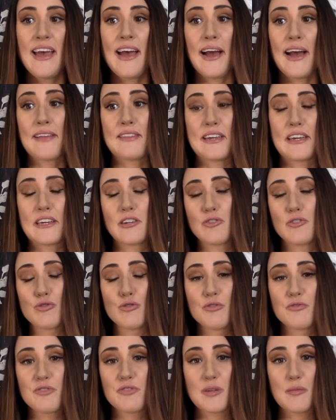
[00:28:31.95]
I think in a
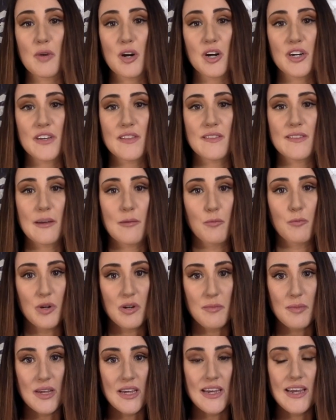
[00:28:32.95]
true free market they
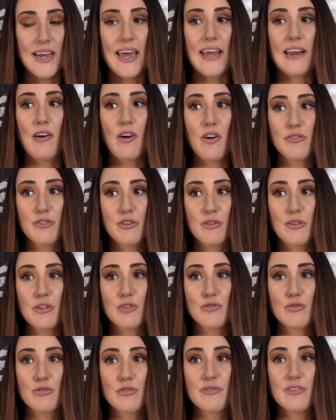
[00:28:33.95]
would be, and also in a
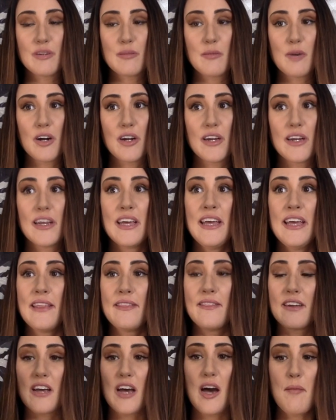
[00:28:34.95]
true free market,
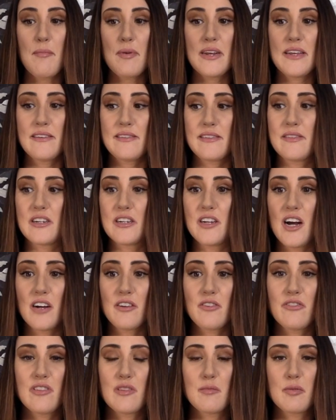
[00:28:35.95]
the companies and the
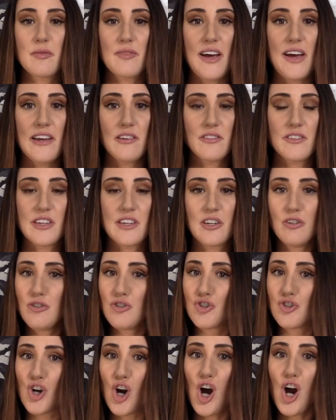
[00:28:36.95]
doctors and the providers, they
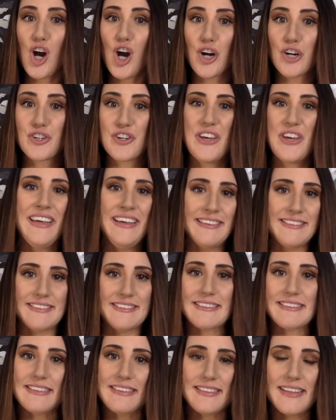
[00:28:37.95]
couldn't charge
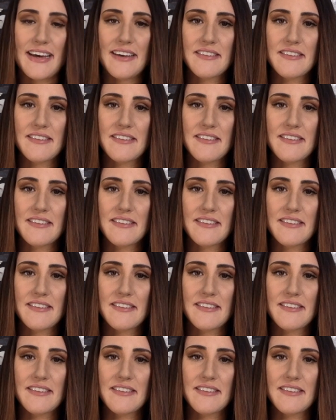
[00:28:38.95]
$60,000